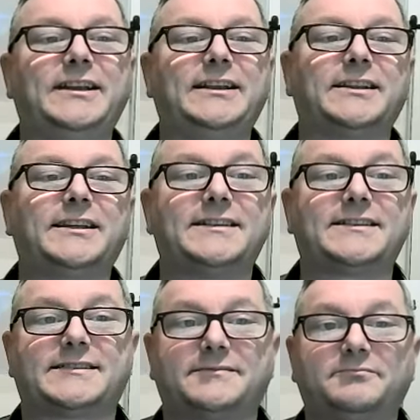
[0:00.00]
really
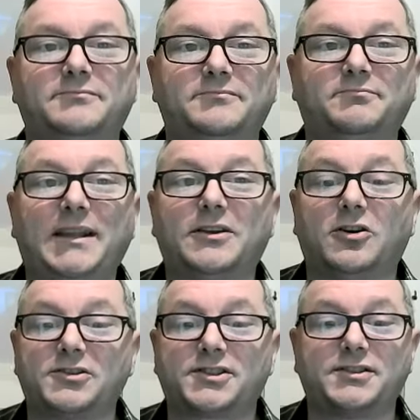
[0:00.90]
is
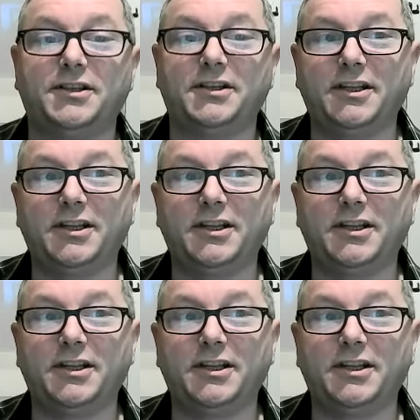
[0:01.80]
because you